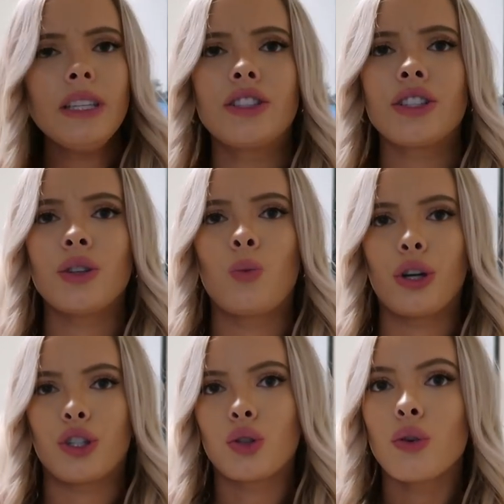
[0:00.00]
it's just a
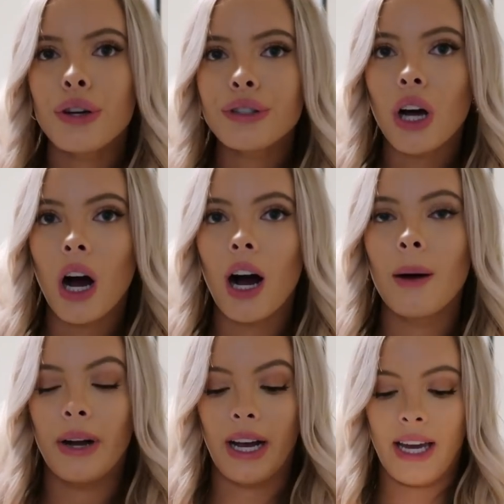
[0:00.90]
one shoulder
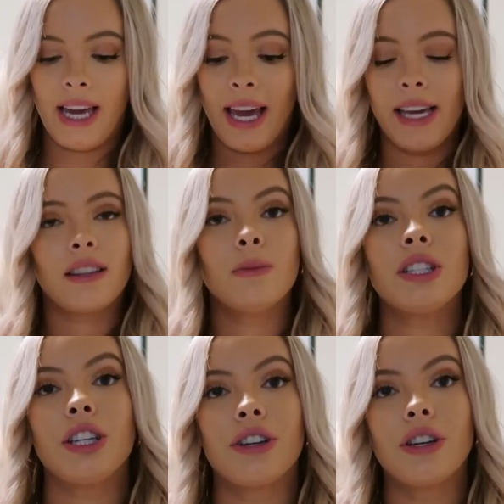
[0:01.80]
top. I hate the
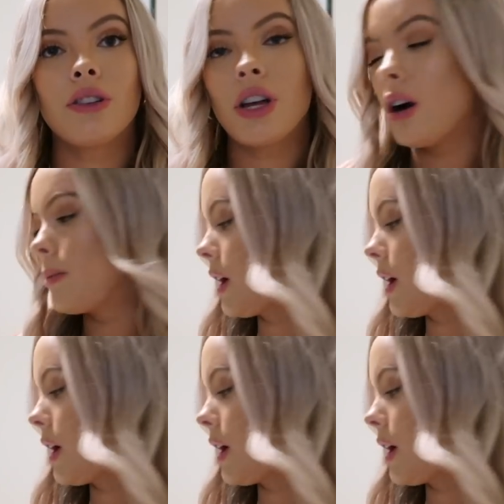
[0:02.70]
material though,